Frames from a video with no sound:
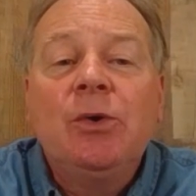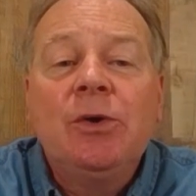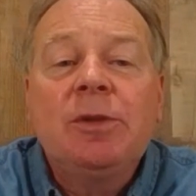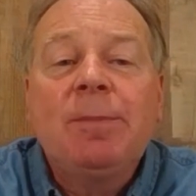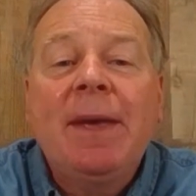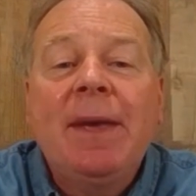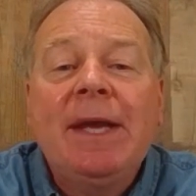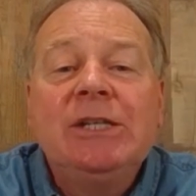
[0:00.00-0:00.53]

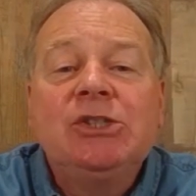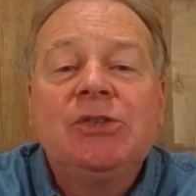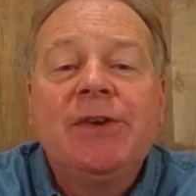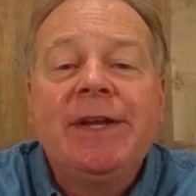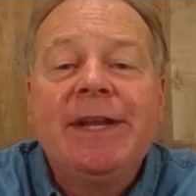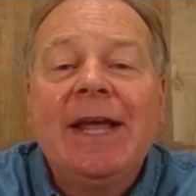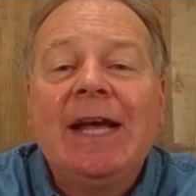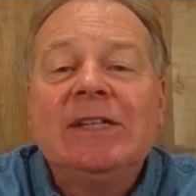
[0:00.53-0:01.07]
Earth
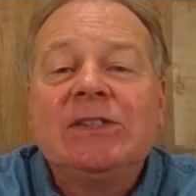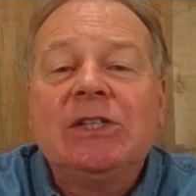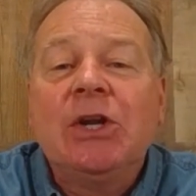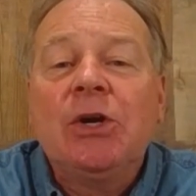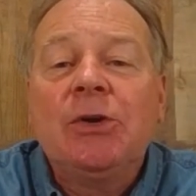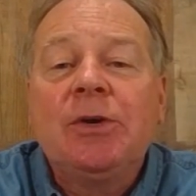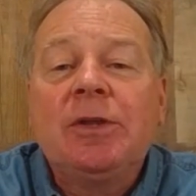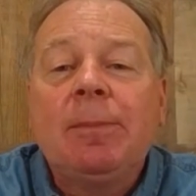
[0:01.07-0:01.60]
Patriot as an
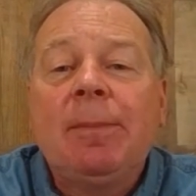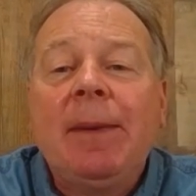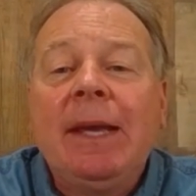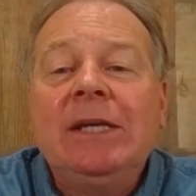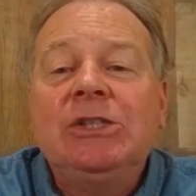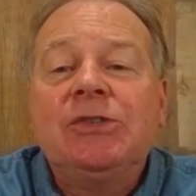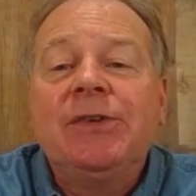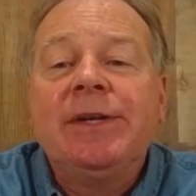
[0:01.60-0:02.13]
Earth
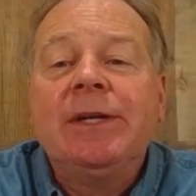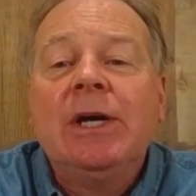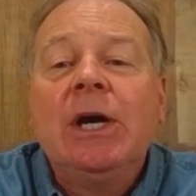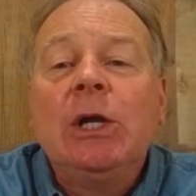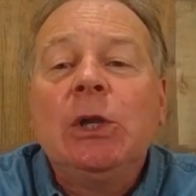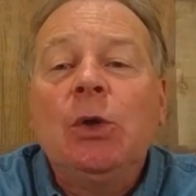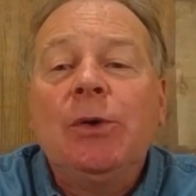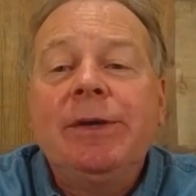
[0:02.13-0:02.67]
Patriot
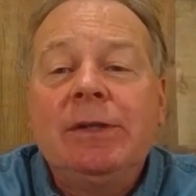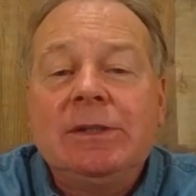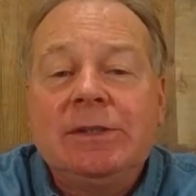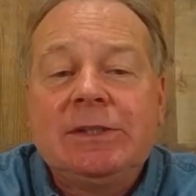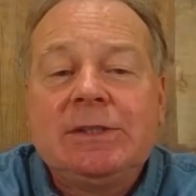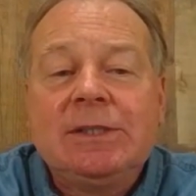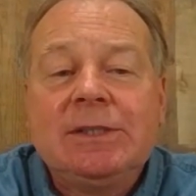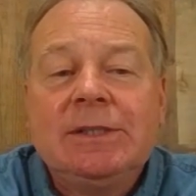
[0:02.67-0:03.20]

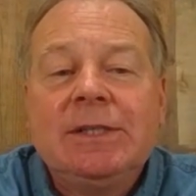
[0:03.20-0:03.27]
loyalist.